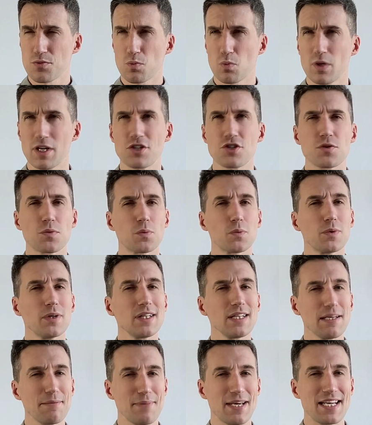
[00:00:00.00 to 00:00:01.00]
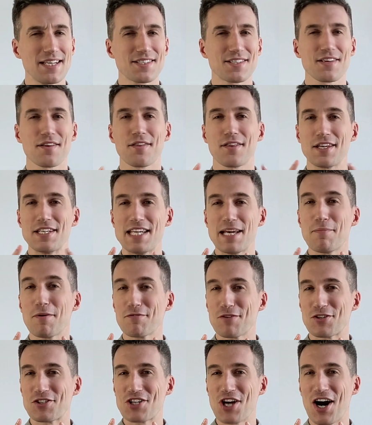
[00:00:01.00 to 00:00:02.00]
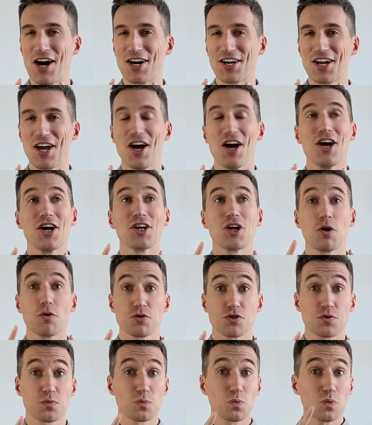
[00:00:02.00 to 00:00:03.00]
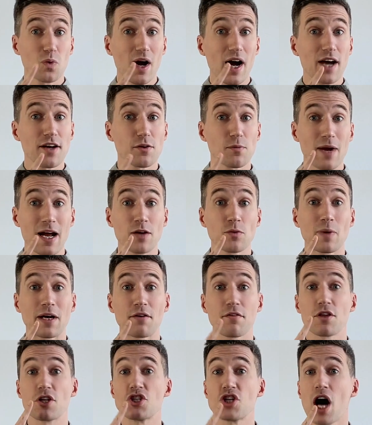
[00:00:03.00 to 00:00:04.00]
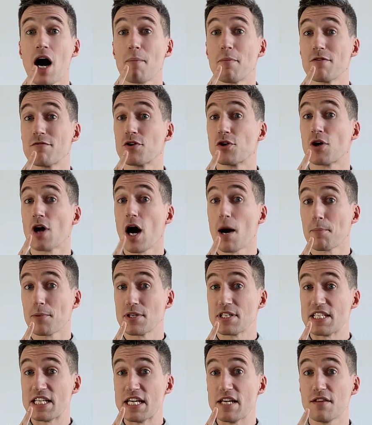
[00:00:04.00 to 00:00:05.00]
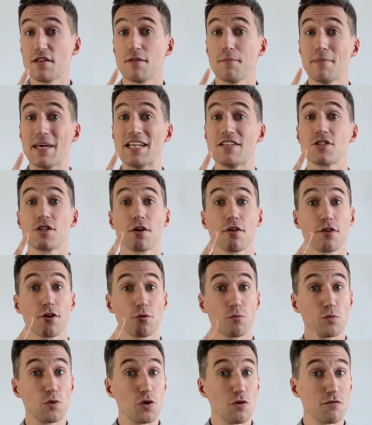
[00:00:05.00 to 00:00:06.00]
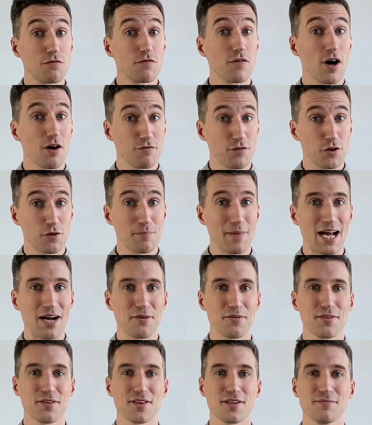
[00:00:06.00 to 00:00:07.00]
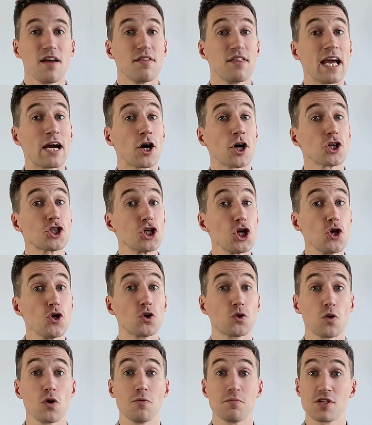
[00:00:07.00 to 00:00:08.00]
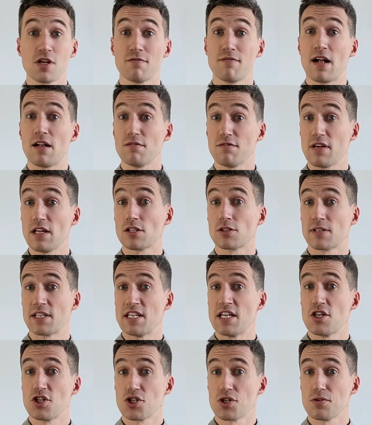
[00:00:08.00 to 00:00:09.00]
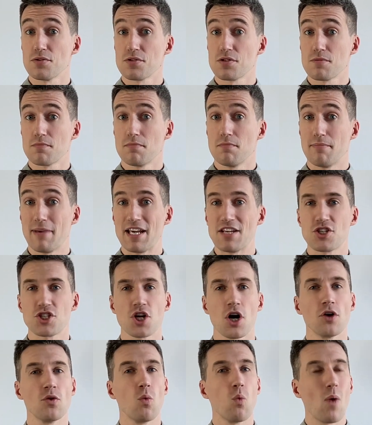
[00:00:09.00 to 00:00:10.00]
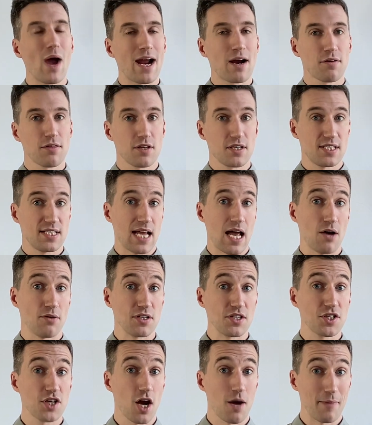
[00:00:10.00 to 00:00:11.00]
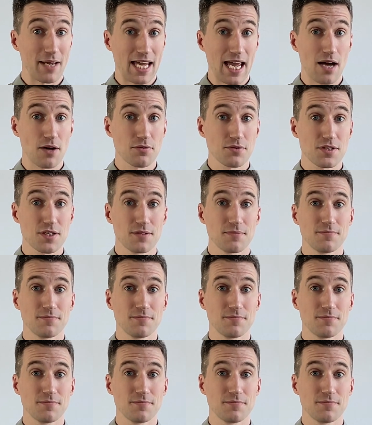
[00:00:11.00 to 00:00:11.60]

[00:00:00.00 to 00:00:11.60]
which really means the tip of your tongue goes right around where the top of your upper teeth meets the roof of your mouth. There are two groups of alveolar initials based on where the sound is coming out.